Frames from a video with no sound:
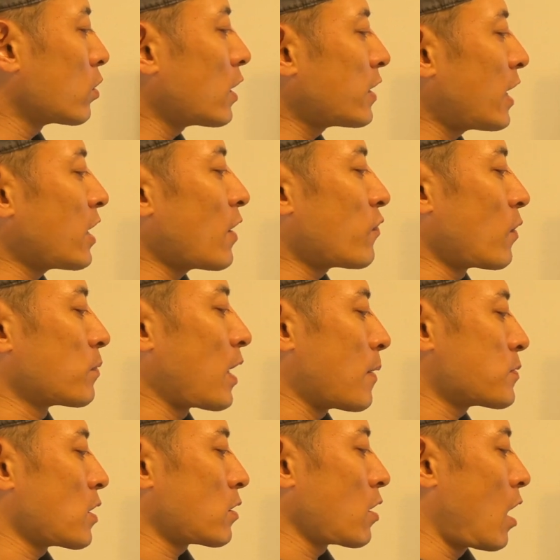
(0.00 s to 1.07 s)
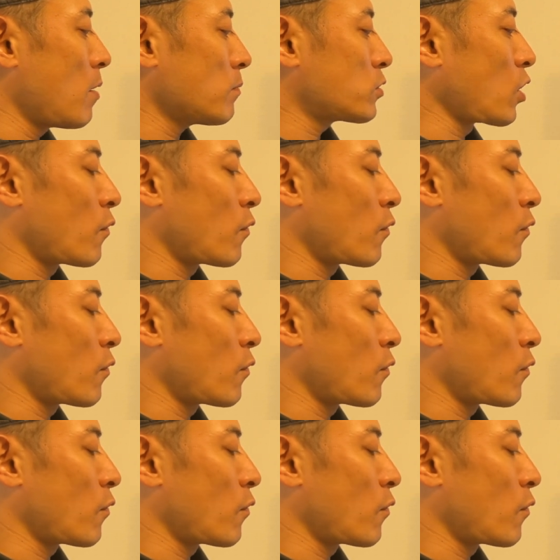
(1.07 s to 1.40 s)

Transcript: the data from dApps.com,